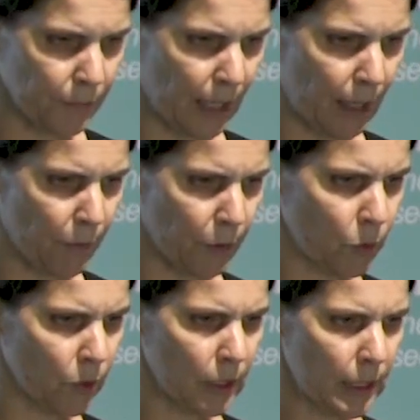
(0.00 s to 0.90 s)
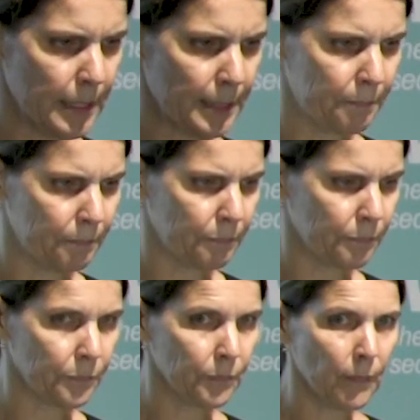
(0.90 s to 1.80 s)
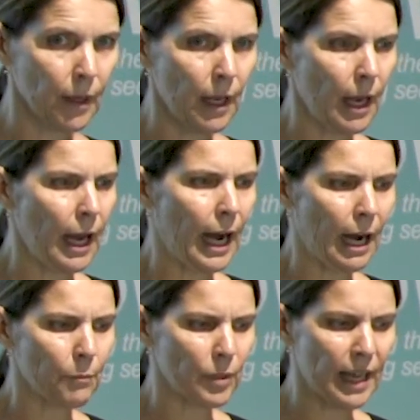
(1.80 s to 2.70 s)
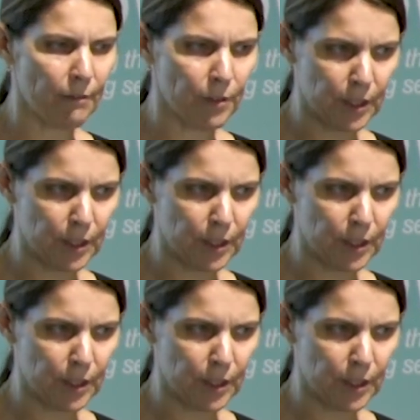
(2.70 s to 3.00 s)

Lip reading: the booklets. We have